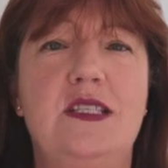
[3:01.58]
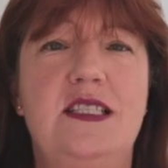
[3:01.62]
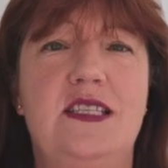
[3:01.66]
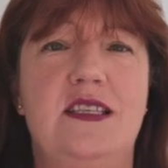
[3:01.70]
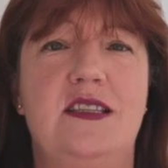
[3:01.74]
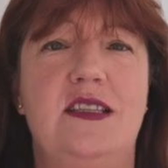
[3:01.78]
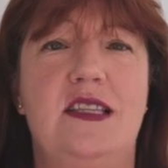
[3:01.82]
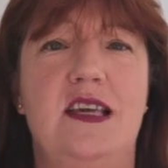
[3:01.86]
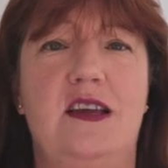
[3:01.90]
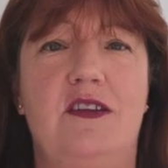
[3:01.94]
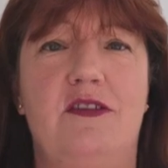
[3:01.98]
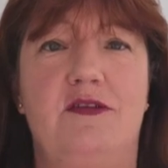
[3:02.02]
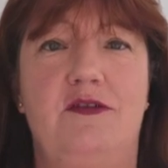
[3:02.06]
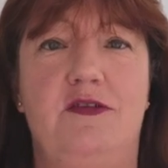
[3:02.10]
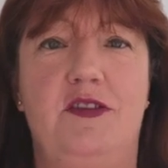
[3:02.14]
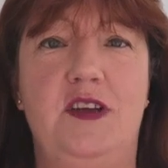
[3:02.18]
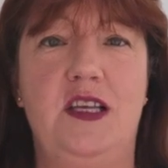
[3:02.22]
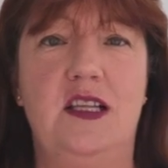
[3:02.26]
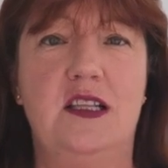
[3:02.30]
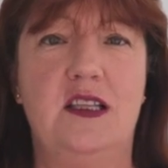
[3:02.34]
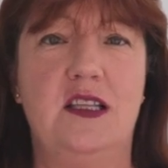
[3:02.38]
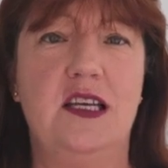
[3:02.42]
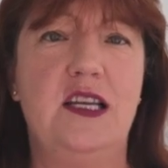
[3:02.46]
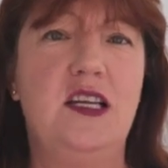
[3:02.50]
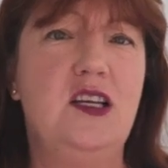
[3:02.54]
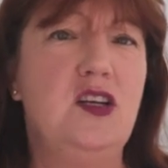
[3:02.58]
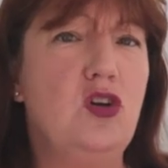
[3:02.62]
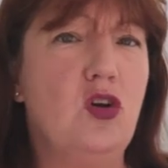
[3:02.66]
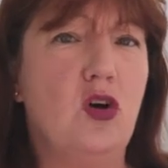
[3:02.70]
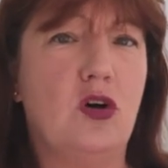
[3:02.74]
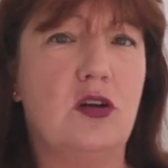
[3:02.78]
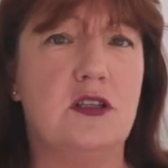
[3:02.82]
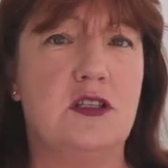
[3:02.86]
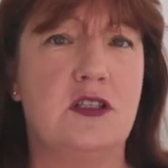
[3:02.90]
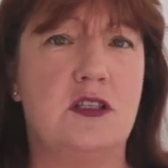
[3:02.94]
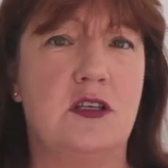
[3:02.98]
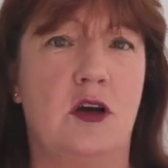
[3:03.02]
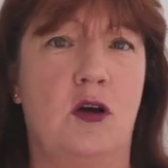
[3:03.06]
is it they're feeling
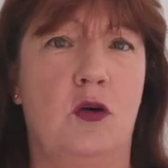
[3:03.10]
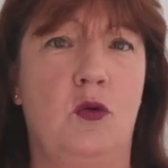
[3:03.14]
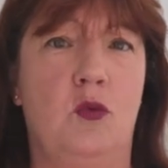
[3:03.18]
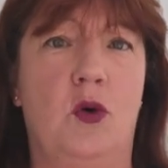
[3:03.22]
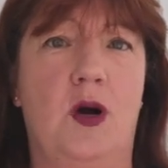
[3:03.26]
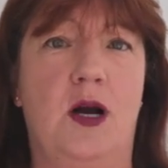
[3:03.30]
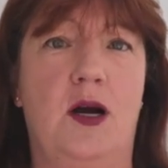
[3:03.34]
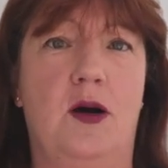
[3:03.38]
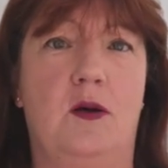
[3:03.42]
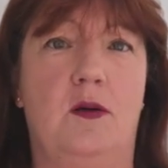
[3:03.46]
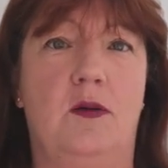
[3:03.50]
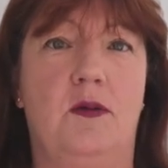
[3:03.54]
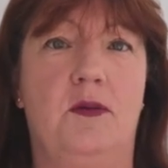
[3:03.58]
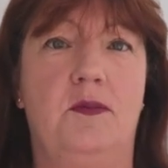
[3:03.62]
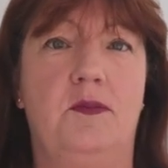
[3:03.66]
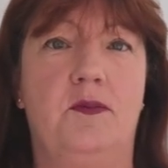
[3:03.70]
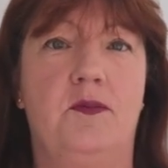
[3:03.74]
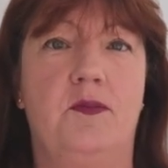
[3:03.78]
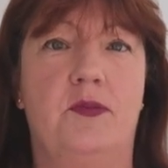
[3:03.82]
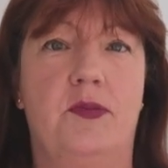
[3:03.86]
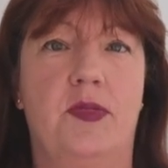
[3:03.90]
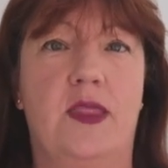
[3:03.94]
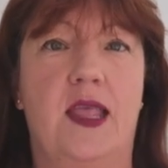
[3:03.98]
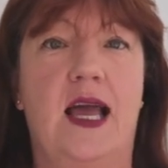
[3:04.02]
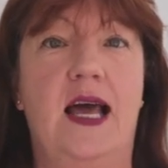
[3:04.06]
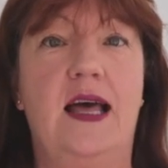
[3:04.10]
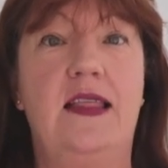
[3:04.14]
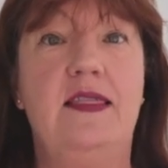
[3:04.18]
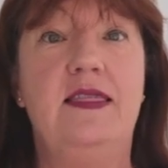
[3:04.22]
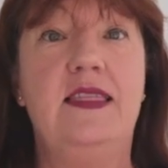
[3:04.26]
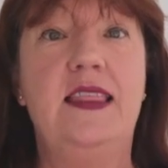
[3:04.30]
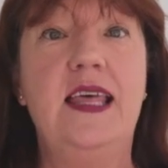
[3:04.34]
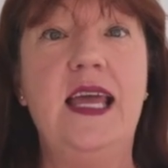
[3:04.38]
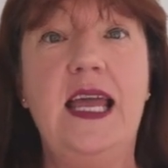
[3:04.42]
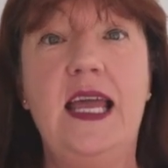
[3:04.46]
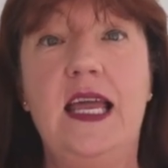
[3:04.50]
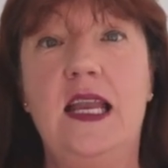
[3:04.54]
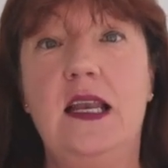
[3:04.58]
not so well? And
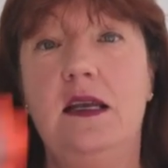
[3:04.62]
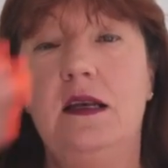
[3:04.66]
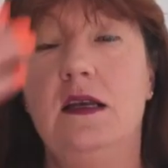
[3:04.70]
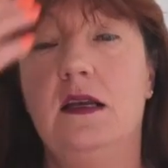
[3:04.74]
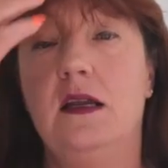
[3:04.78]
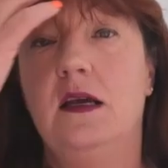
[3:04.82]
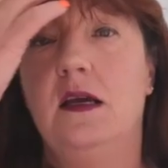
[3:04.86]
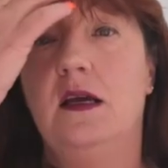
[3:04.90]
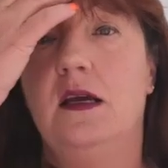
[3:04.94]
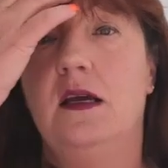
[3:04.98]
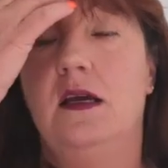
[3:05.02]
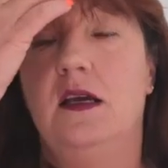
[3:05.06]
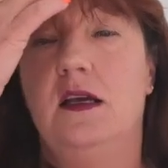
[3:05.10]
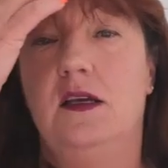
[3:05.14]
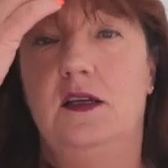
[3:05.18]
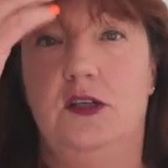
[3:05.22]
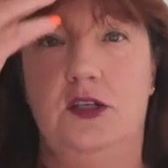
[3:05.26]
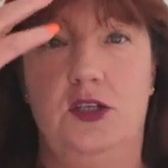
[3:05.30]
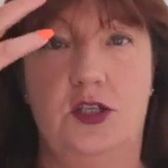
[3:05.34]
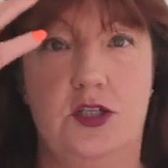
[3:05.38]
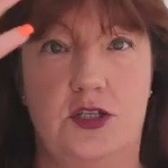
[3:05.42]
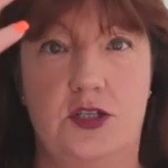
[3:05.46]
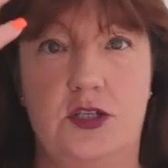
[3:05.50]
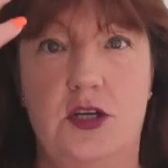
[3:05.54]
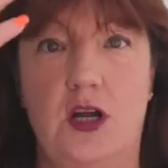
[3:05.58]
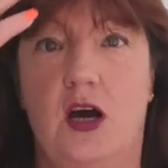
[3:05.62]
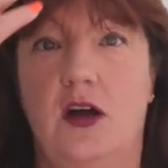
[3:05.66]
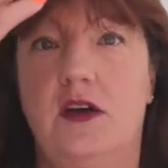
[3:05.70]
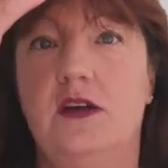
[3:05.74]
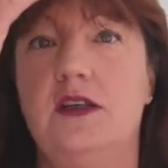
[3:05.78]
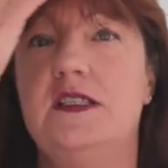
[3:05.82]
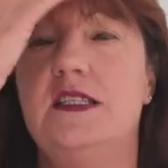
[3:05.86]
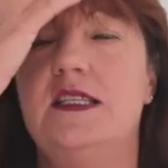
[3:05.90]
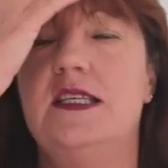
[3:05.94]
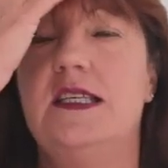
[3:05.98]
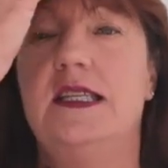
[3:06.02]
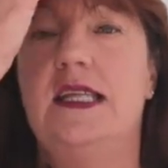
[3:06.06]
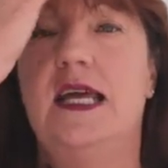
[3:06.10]
then you just
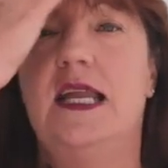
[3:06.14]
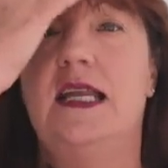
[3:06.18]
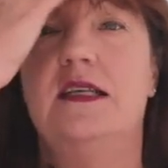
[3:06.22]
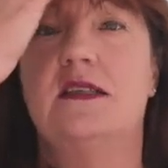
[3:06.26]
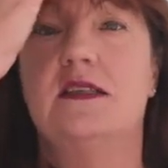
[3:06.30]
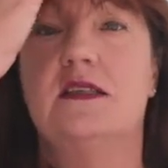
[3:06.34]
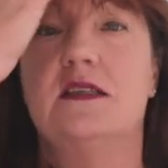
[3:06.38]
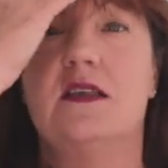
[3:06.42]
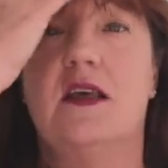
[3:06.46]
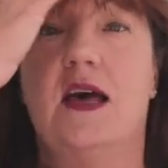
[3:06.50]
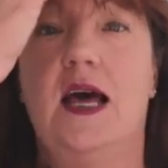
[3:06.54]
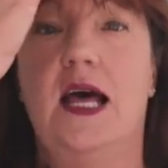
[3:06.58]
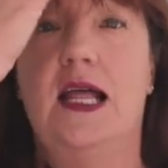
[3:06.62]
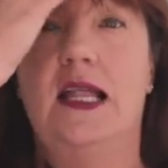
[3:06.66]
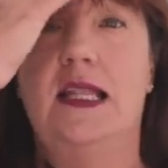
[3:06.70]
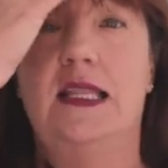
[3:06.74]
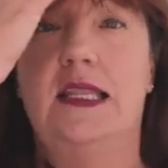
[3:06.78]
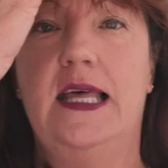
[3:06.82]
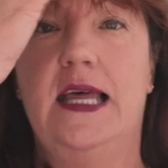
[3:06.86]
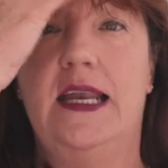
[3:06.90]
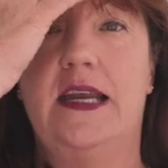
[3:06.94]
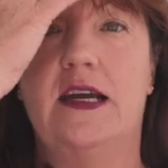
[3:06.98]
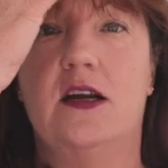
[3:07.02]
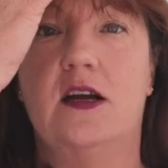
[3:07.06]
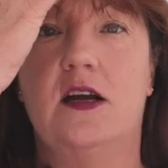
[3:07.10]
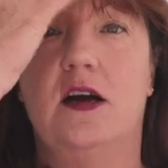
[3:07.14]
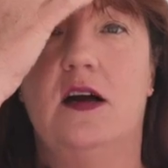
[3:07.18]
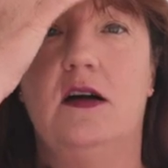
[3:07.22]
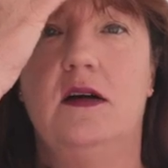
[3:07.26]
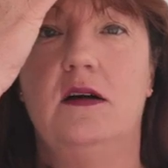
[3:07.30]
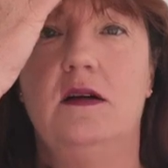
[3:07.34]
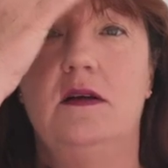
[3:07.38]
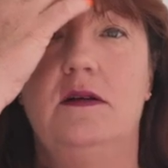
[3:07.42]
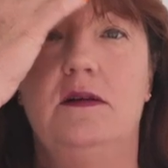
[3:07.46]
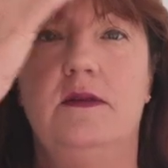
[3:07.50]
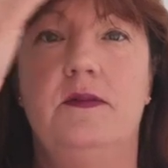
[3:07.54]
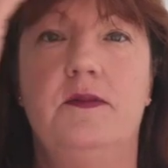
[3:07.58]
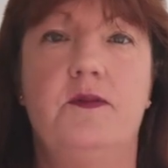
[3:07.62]
notice, and then it's like, let it
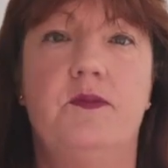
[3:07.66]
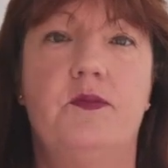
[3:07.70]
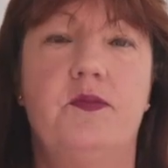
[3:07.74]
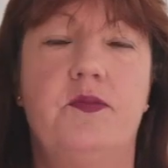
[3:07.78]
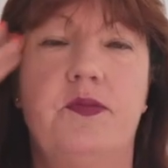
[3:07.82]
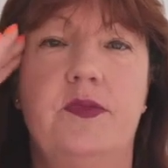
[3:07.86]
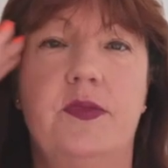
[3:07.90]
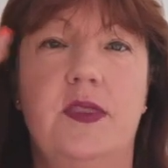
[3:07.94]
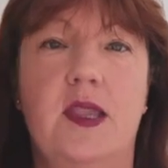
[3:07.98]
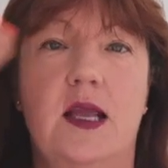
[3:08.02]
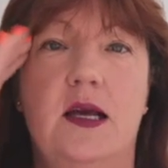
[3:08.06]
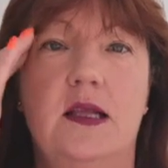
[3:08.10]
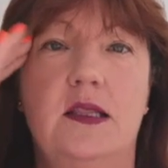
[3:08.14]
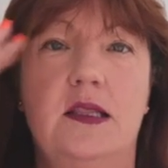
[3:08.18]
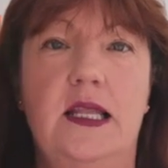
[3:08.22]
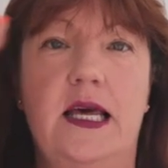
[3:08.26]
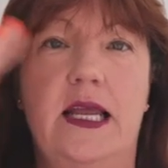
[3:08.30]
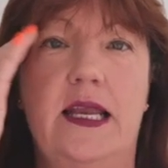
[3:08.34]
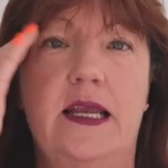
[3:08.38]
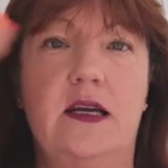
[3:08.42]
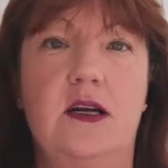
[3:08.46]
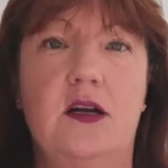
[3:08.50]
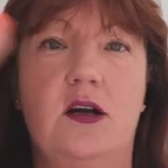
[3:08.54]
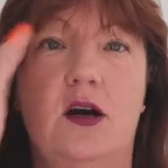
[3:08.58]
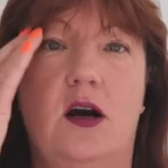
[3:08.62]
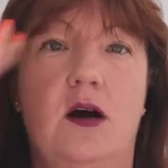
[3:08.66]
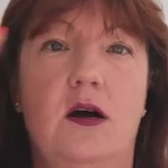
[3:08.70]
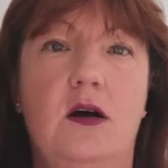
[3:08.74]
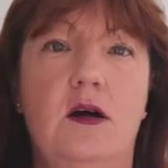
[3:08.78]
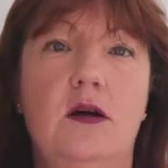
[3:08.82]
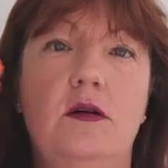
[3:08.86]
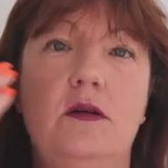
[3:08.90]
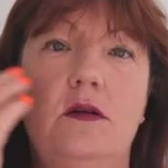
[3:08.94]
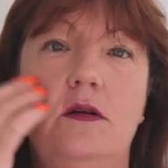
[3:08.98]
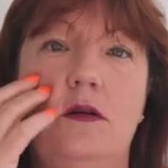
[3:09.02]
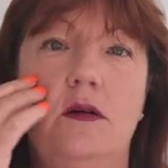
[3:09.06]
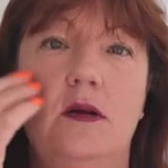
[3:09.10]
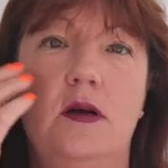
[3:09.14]
go, let it
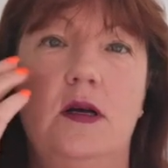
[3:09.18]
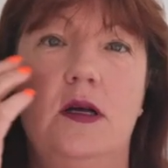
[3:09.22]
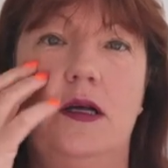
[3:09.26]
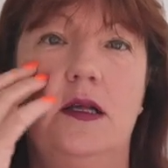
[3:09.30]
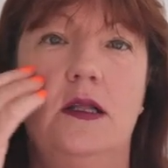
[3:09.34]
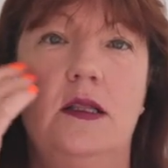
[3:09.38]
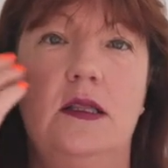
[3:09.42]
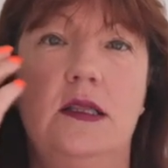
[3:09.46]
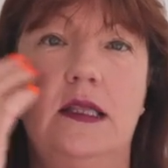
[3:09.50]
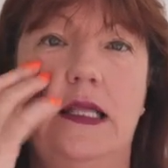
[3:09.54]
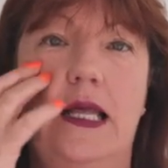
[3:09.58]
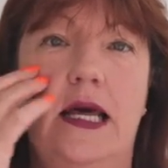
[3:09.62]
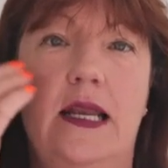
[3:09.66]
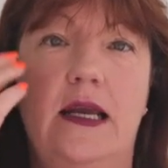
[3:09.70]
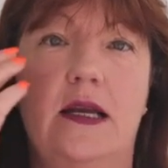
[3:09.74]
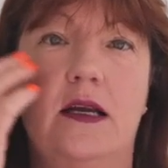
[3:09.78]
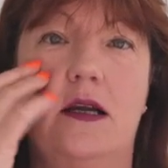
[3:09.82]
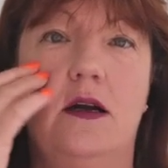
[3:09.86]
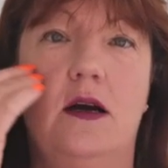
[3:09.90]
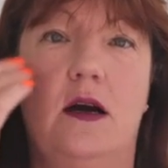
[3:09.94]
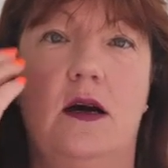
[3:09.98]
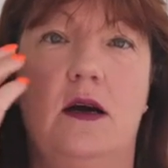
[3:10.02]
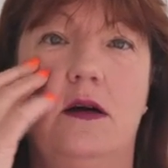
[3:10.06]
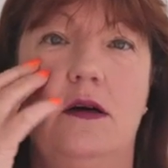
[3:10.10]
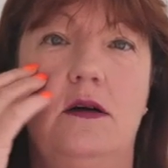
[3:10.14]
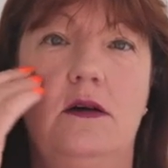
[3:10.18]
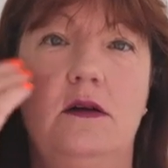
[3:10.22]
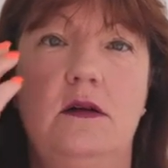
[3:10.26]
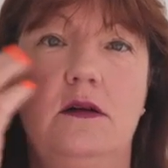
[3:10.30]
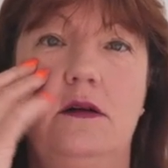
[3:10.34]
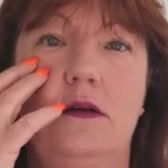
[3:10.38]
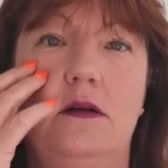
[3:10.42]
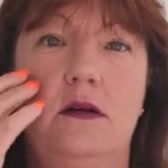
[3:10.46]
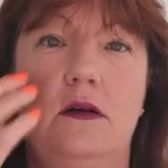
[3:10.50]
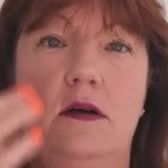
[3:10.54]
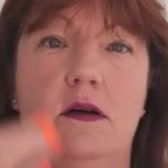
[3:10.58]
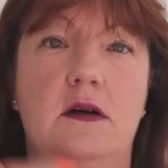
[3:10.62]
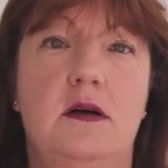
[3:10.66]
go, let it go,
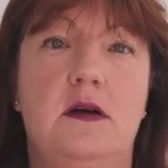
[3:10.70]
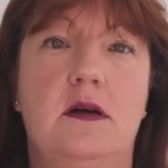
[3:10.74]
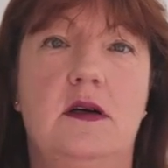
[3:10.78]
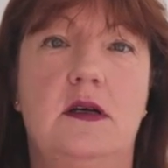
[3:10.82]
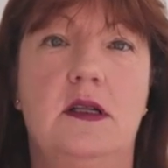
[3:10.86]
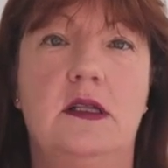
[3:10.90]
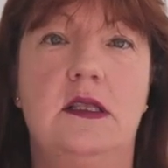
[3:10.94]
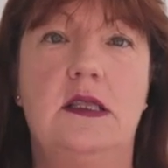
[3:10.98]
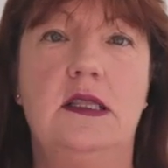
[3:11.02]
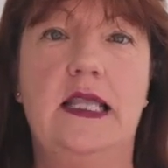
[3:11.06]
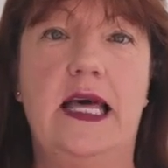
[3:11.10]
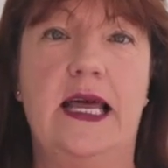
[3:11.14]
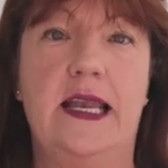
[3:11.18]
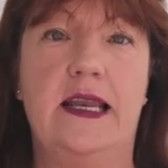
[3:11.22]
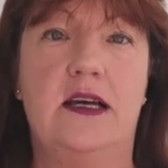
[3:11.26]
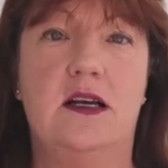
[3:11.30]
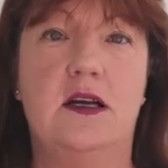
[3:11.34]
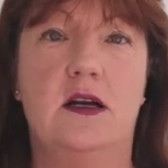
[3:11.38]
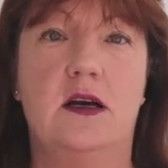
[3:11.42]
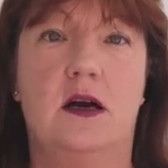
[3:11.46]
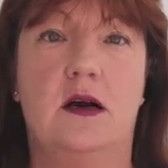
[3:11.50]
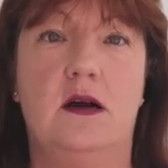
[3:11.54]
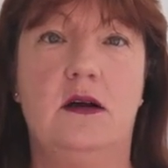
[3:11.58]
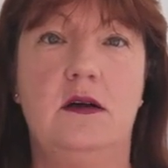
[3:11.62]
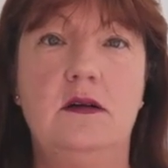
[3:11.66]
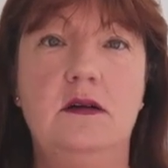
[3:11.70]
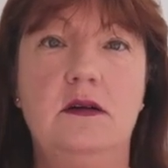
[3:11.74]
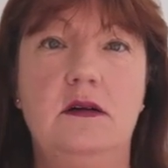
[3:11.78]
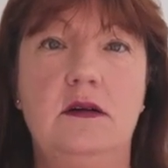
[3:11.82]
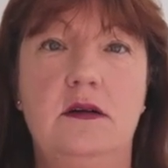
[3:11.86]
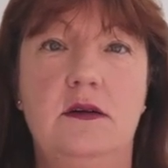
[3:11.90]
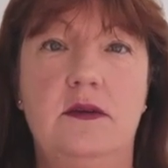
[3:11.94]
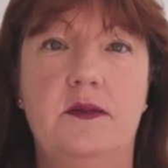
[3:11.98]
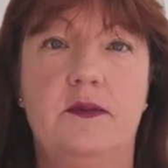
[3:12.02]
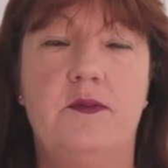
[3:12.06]
let it go.